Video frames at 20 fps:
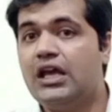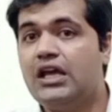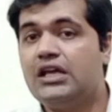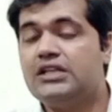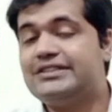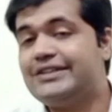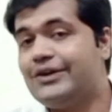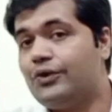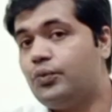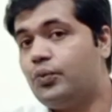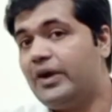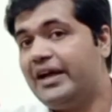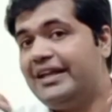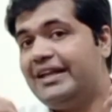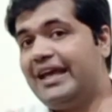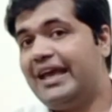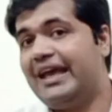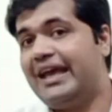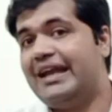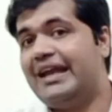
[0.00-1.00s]
So
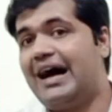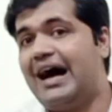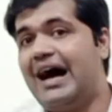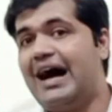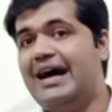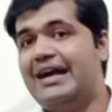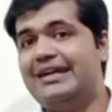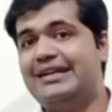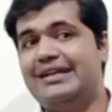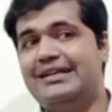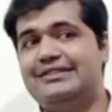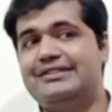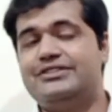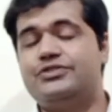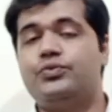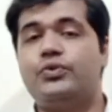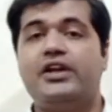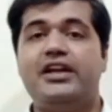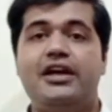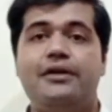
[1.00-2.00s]
when an
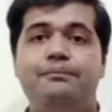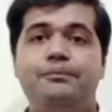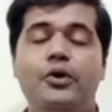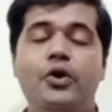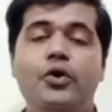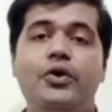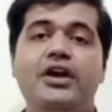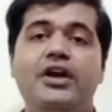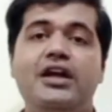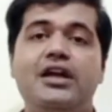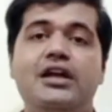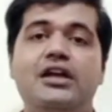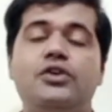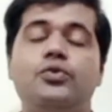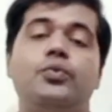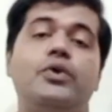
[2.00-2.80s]
artist, when a poet,